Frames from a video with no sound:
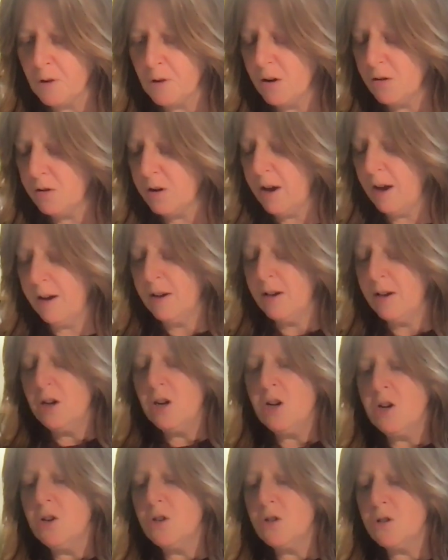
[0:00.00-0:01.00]
Okay,
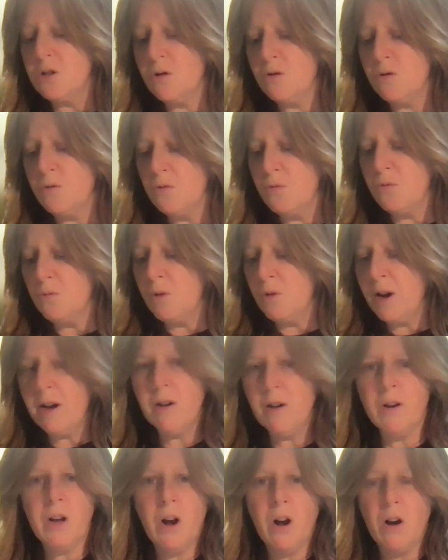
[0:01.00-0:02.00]
so
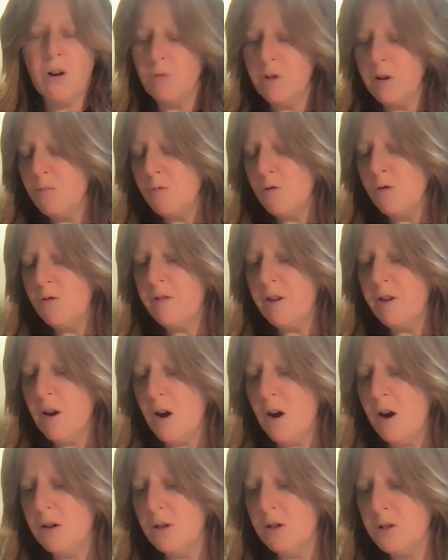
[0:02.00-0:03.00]
where are we moving
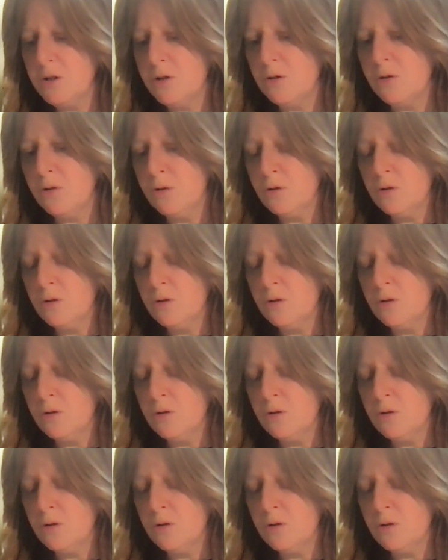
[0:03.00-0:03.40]
on to?